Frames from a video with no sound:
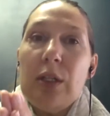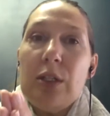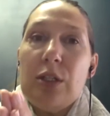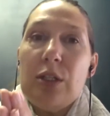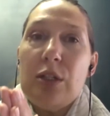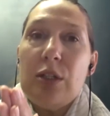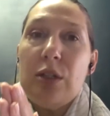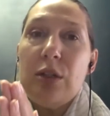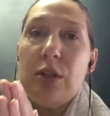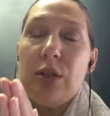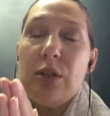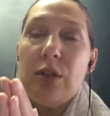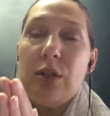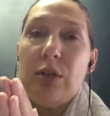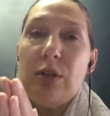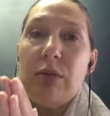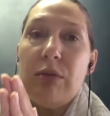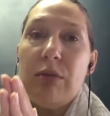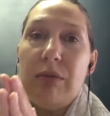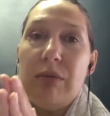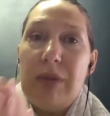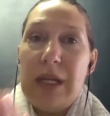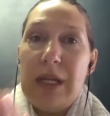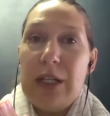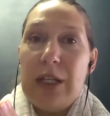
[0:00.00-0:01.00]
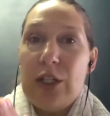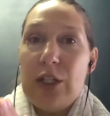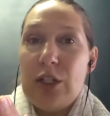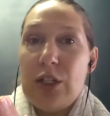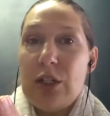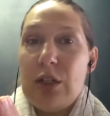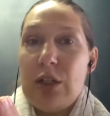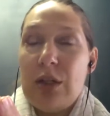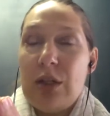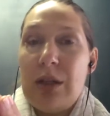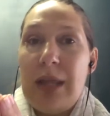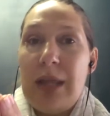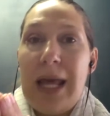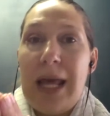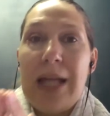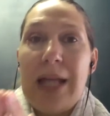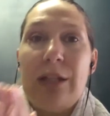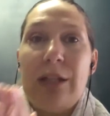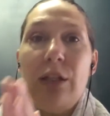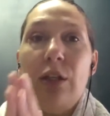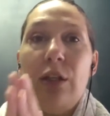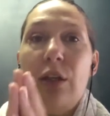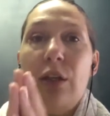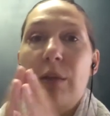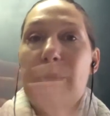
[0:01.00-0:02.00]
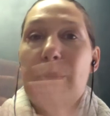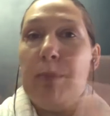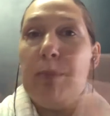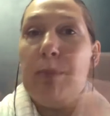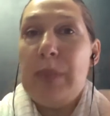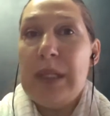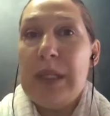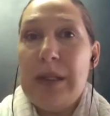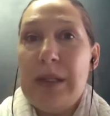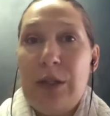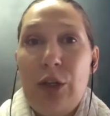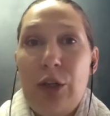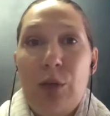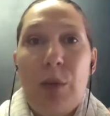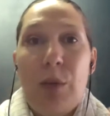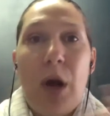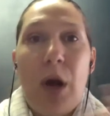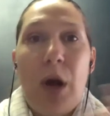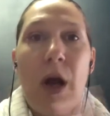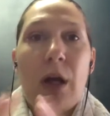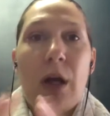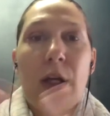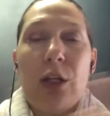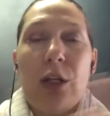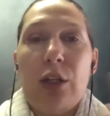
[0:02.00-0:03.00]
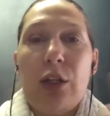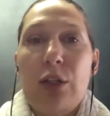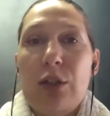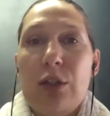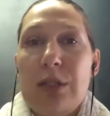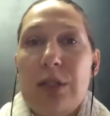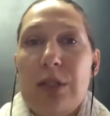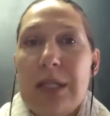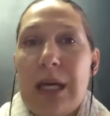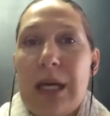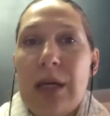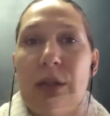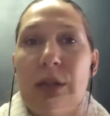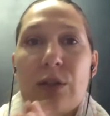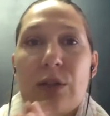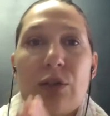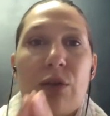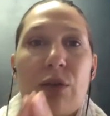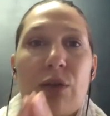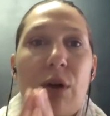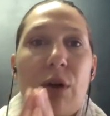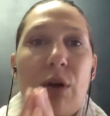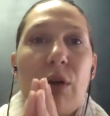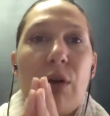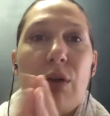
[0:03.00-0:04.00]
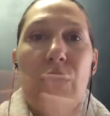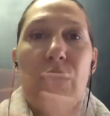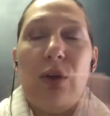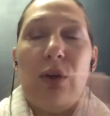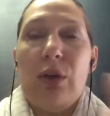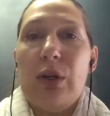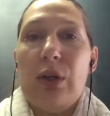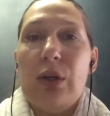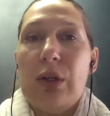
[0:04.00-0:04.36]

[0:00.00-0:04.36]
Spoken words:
to reach that new market, new sales growth,